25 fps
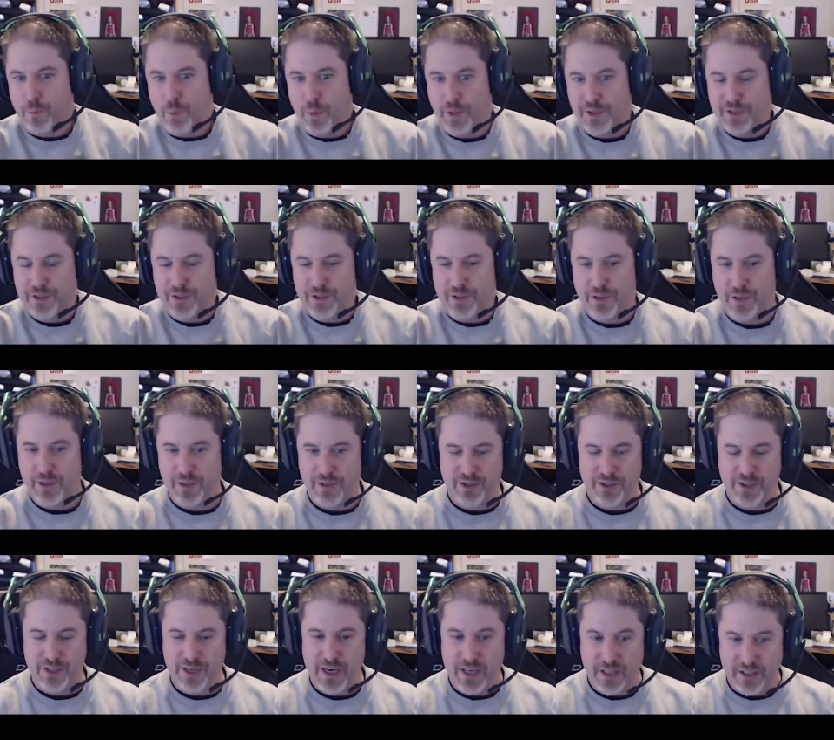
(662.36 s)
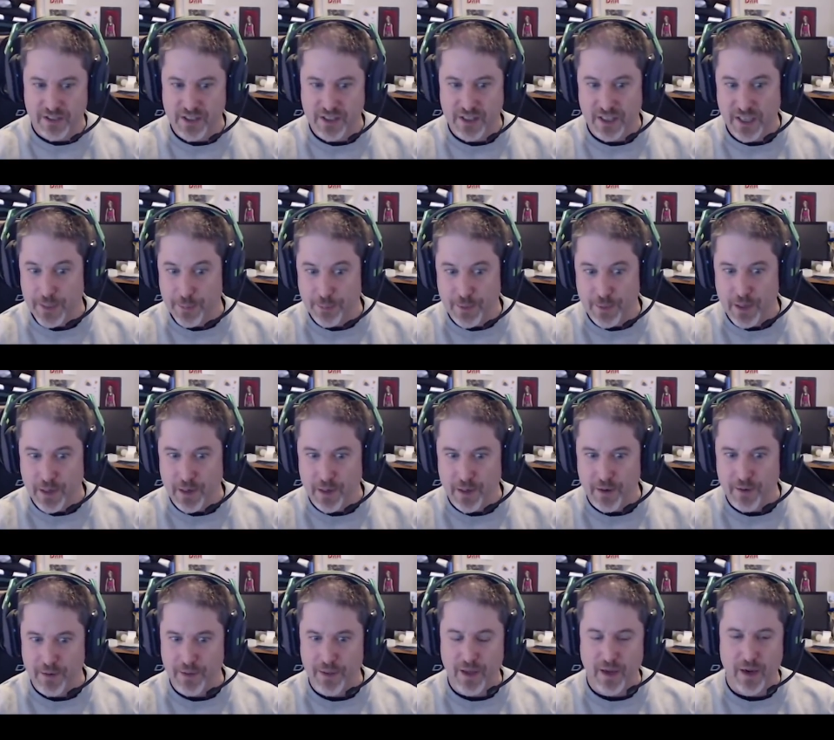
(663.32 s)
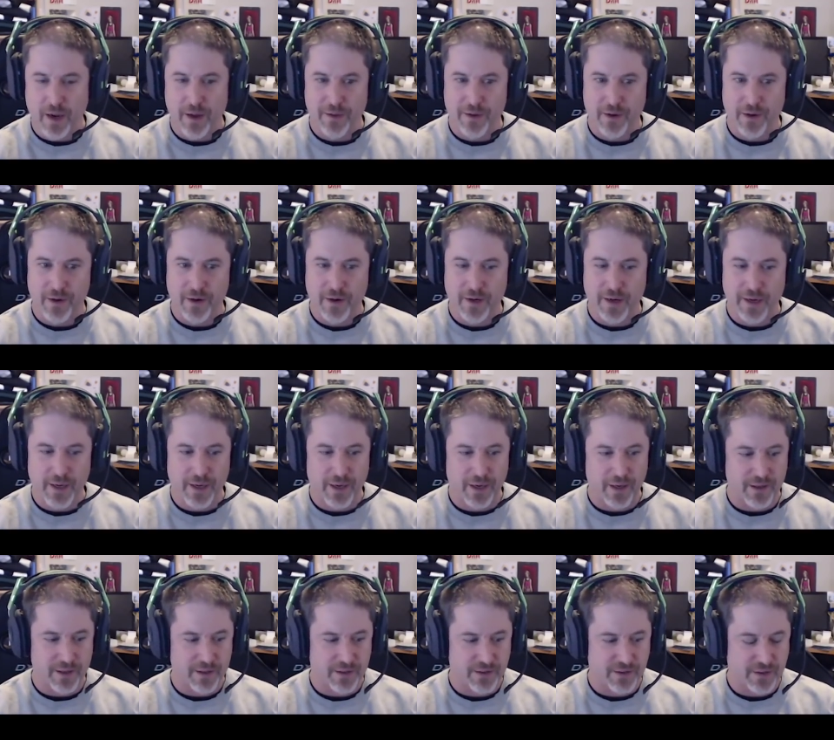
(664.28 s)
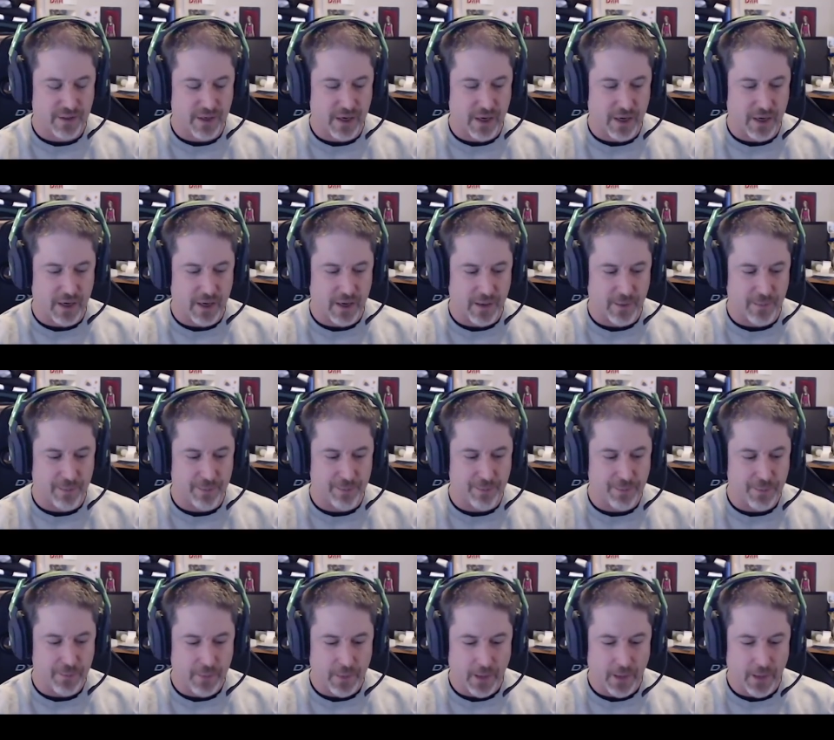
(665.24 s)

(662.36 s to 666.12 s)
which is Sleipnir, the other is um,